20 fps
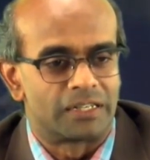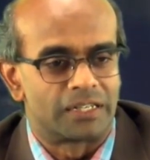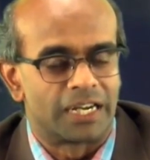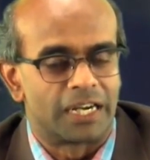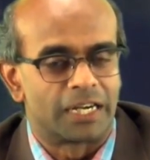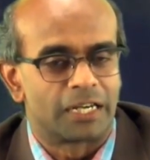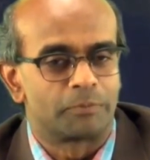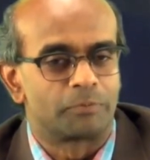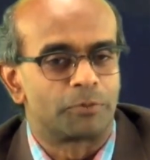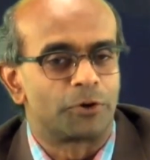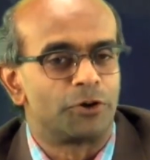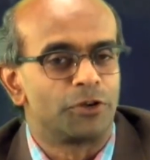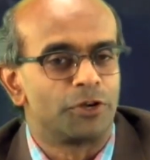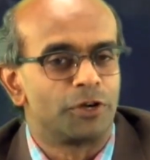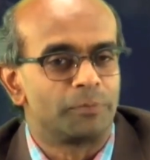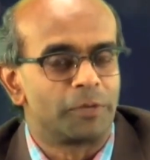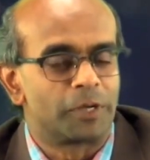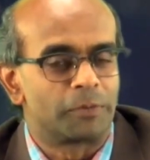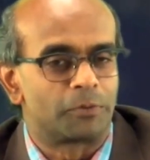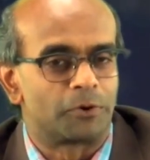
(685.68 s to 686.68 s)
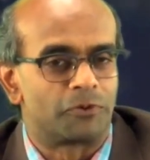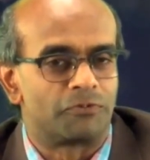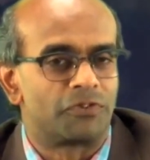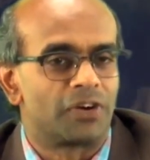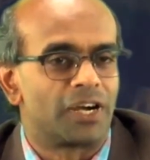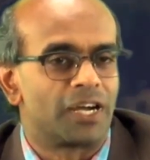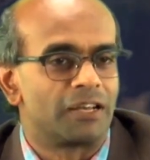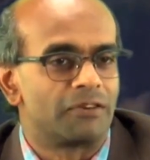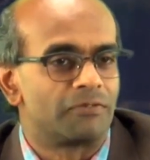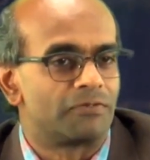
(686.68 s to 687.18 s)
get a proteomic
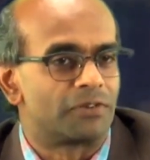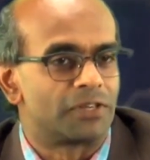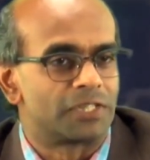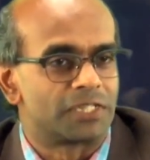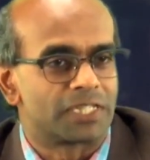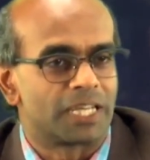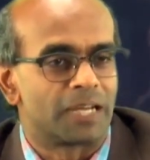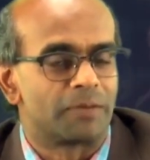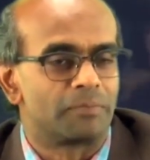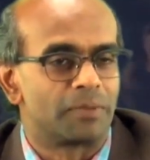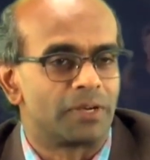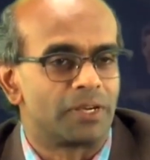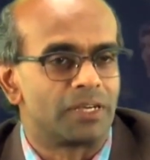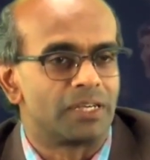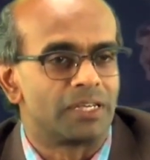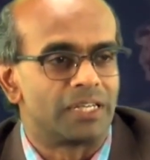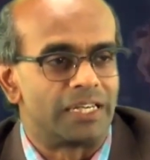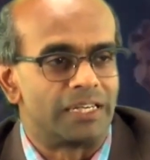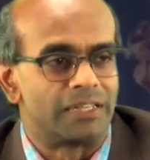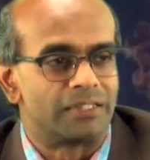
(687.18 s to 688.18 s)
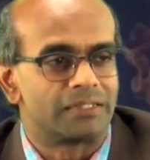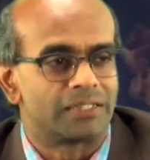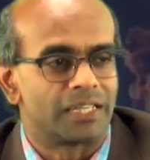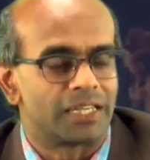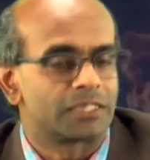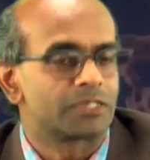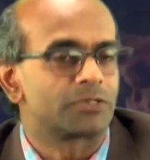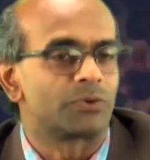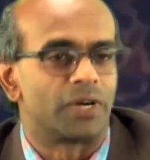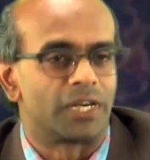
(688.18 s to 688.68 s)
profile for a sample, it
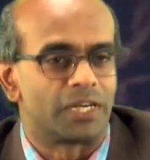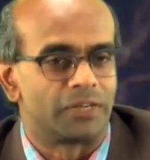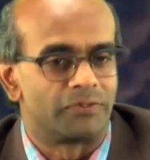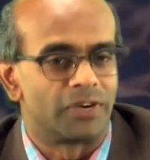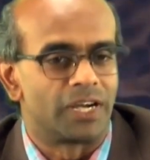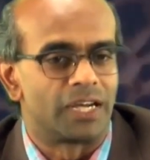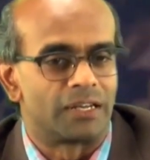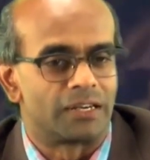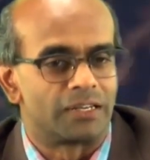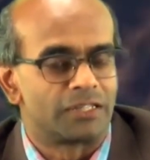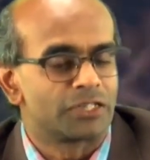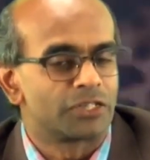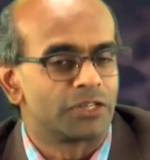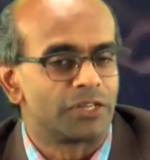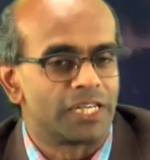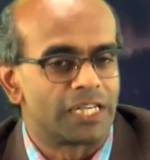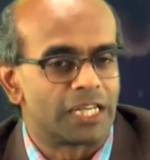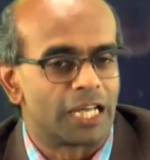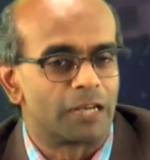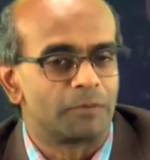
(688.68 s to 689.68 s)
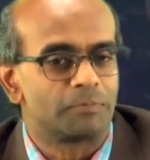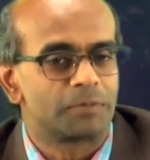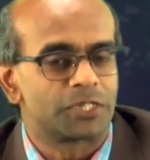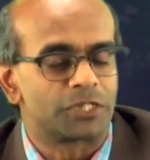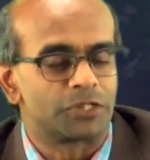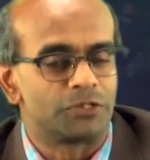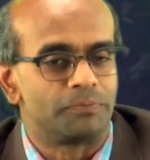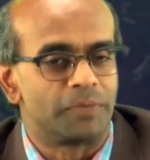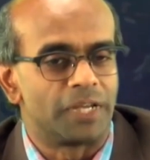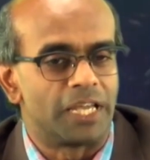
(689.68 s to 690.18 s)
takes quite a while. And so it helps
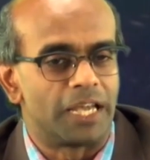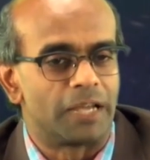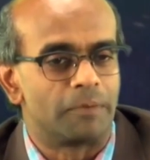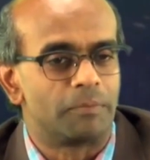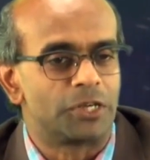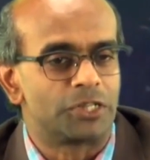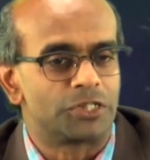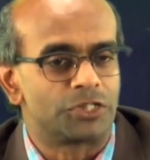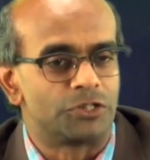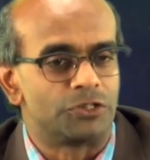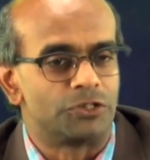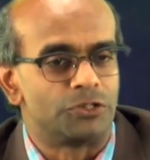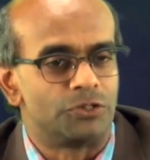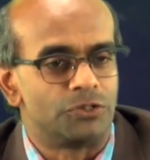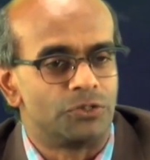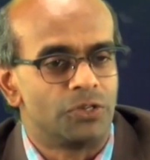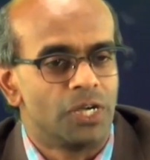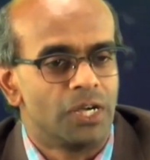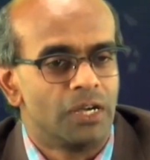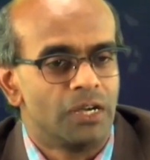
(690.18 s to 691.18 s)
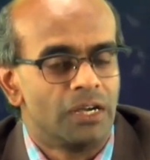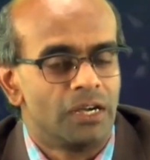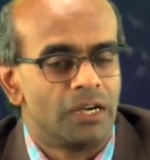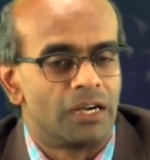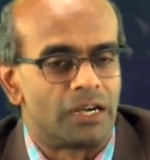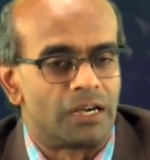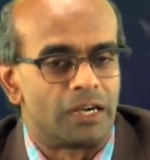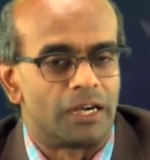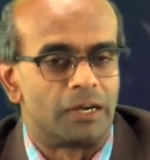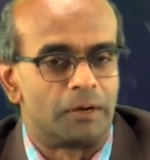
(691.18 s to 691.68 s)
to be able to
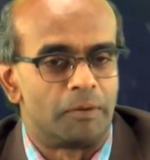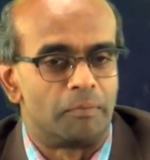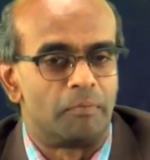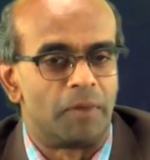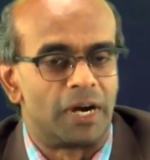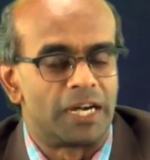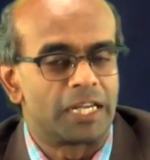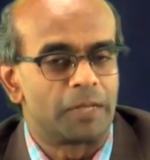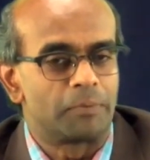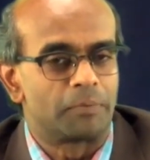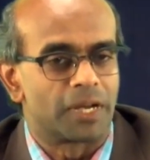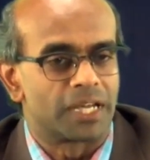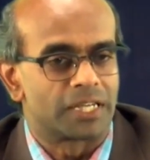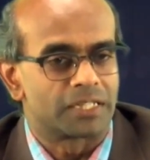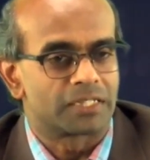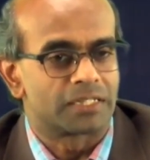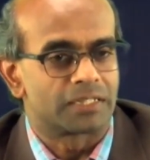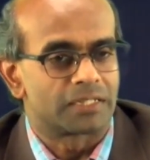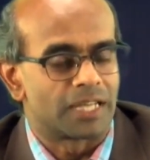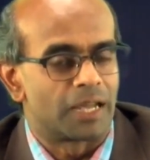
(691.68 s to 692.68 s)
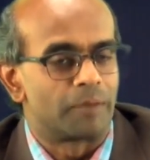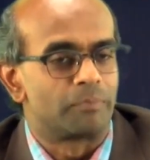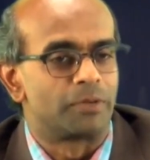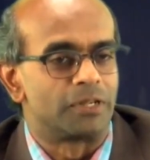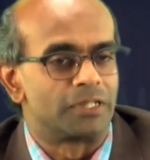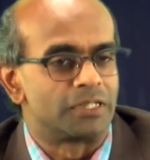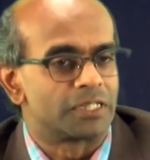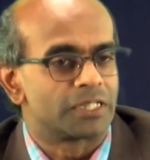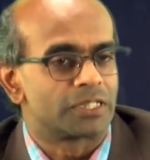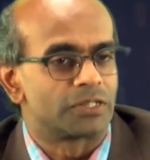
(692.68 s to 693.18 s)
multiplex
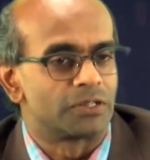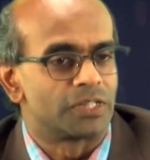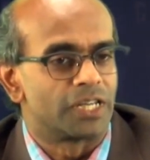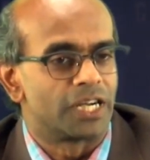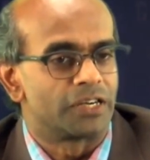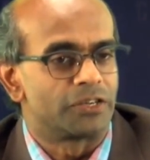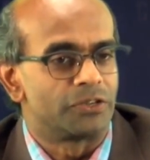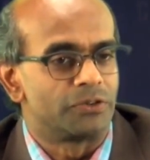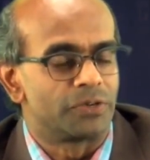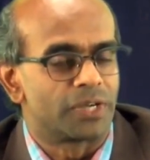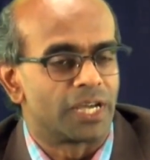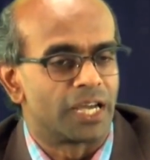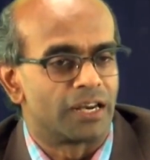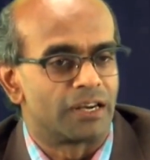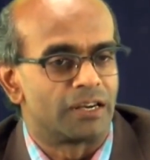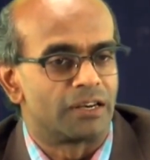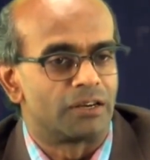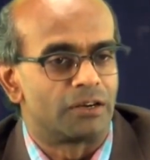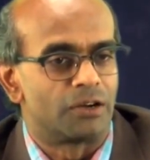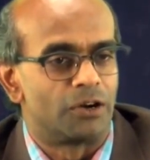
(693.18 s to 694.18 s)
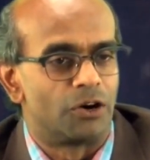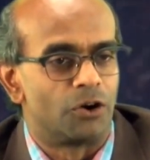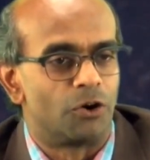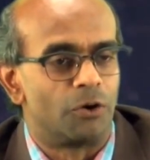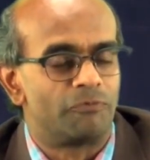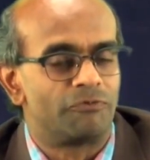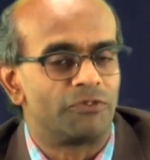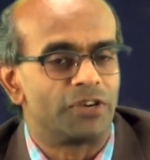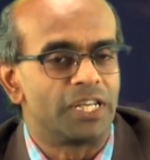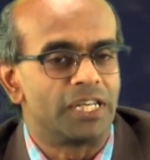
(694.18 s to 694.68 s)
samples so that you can
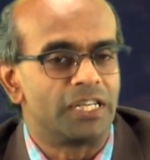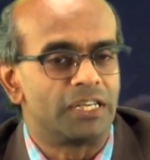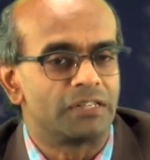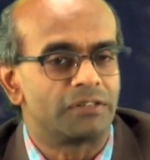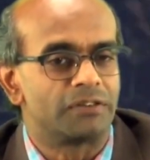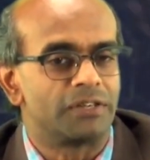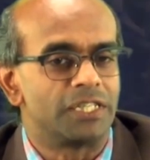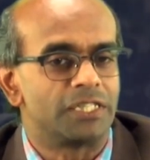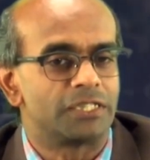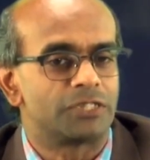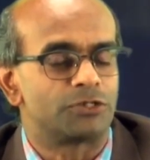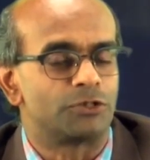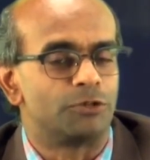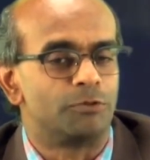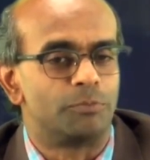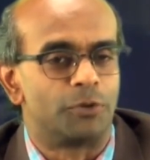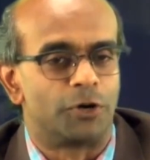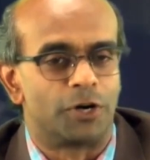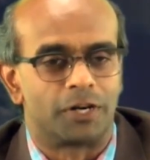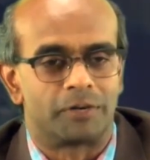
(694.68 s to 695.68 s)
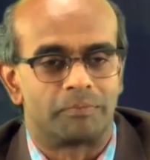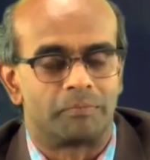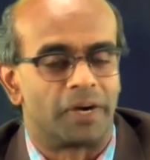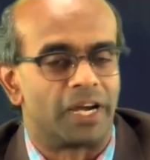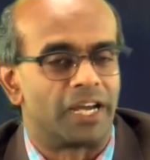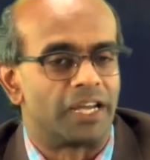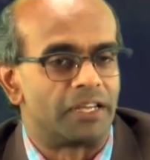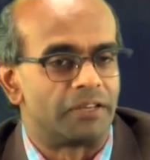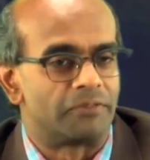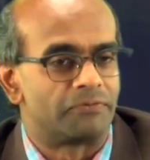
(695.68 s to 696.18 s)
hopefully increase throughput
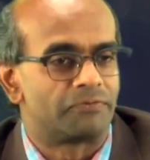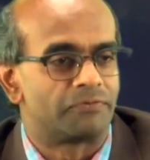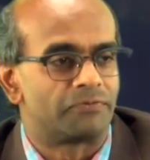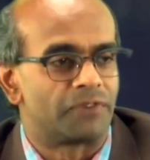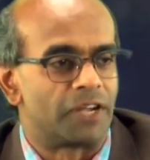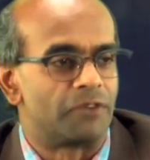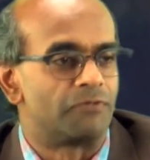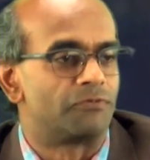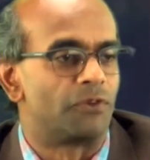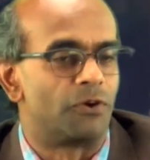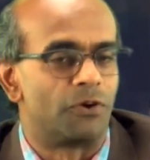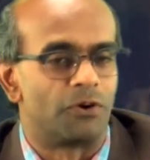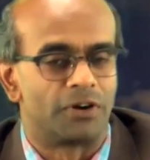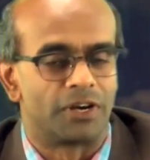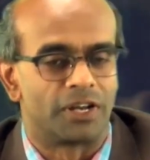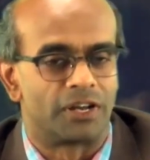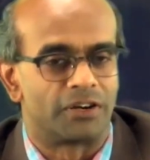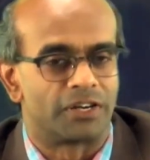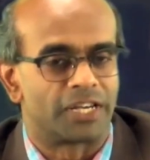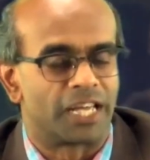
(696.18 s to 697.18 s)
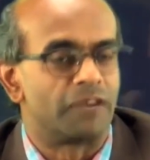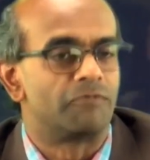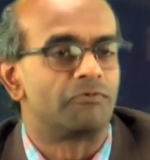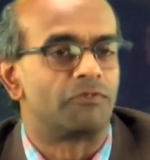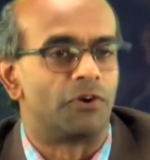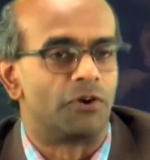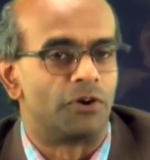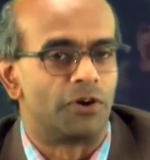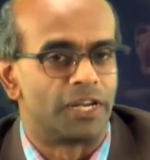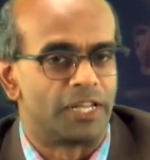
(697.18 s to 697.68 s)
by 5-fold or
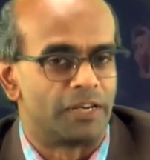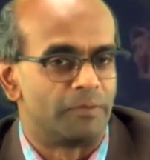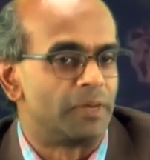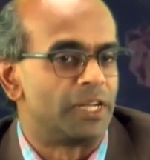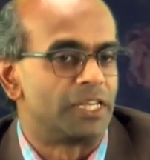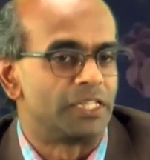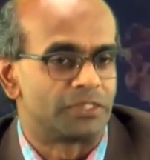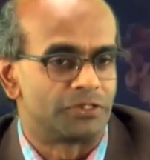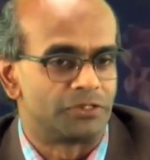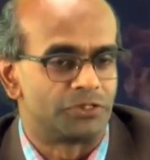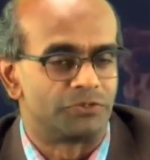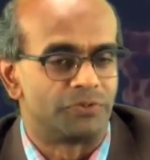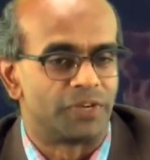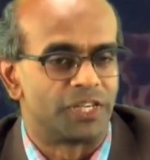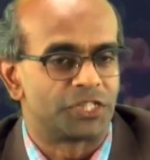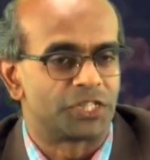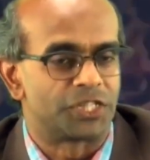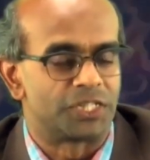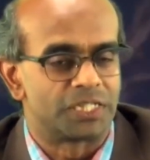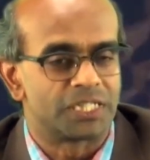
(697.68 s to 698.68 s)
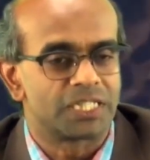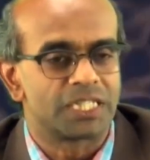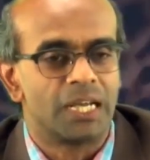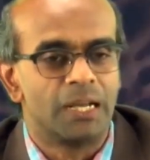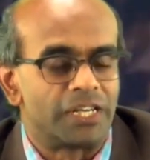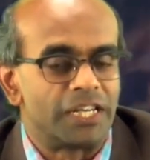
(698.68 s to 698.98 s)
10-fold in many situations.